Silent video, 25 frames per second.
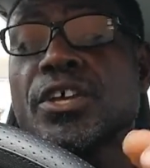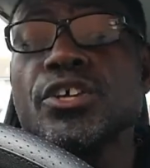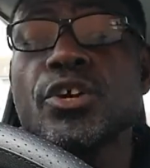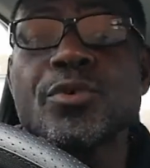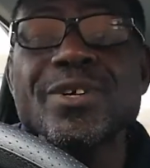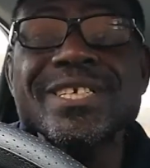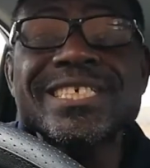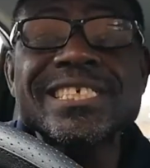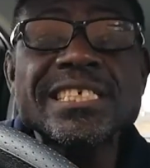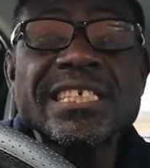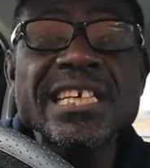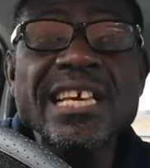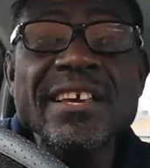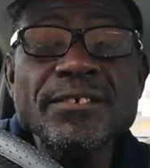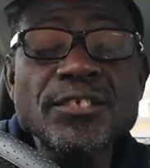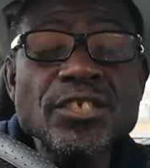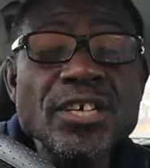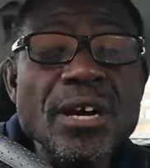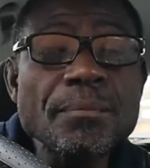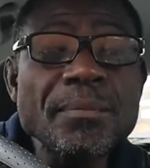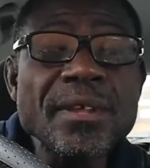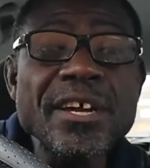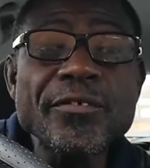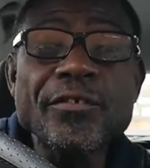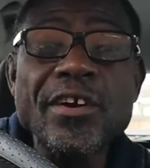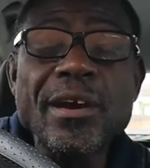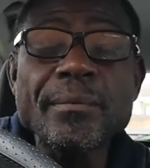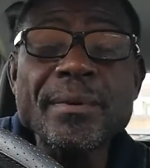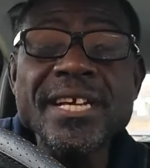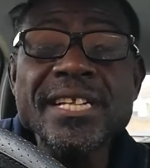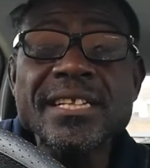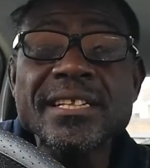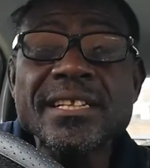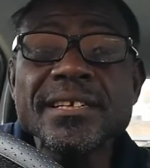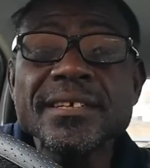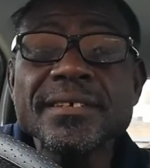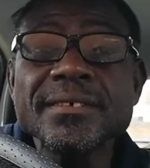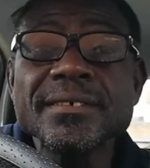You receive something from
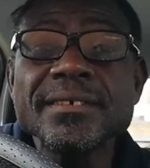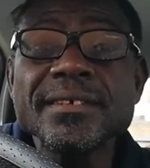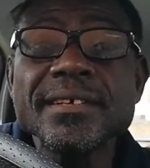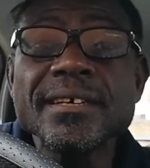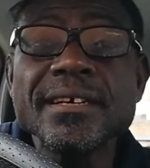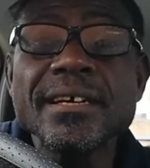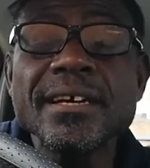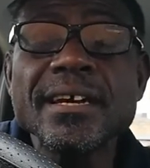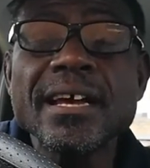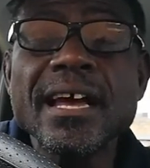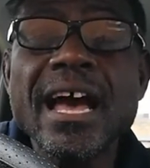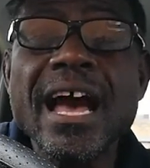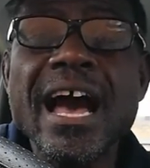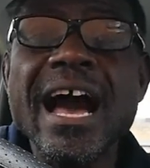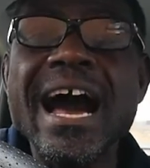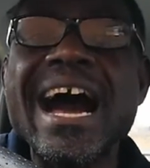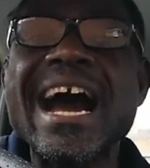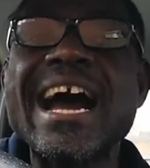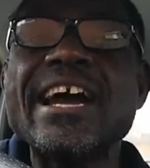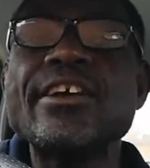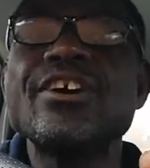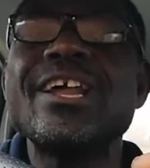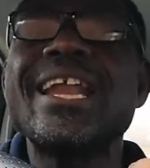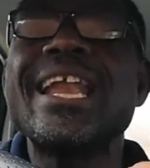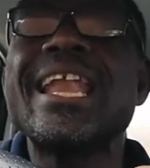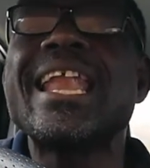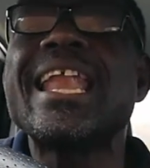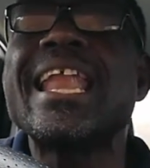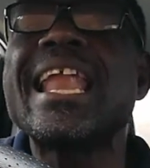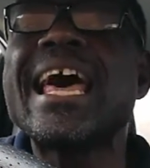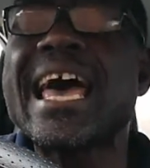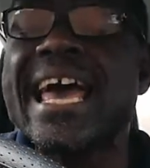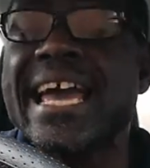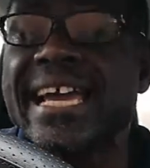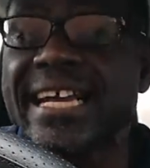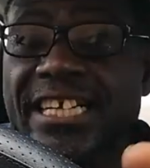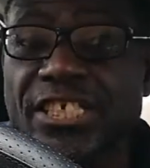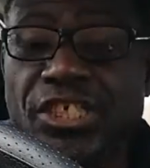it? Are you
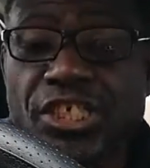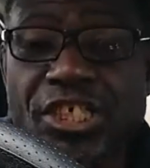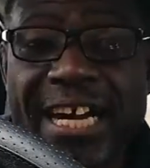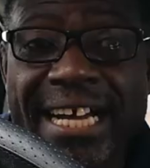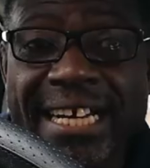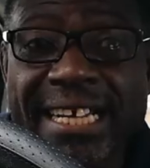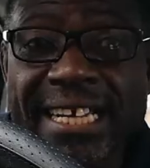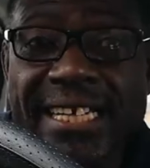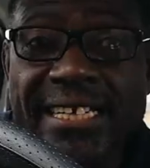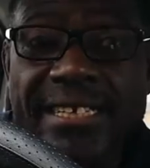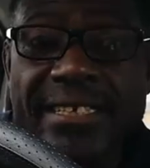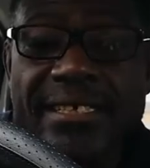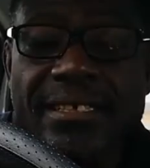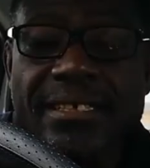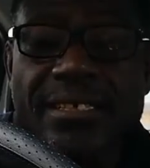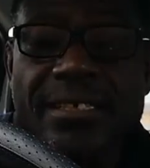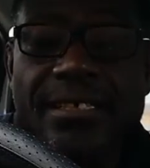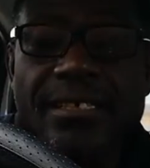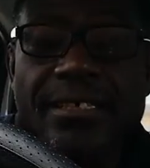like the channel?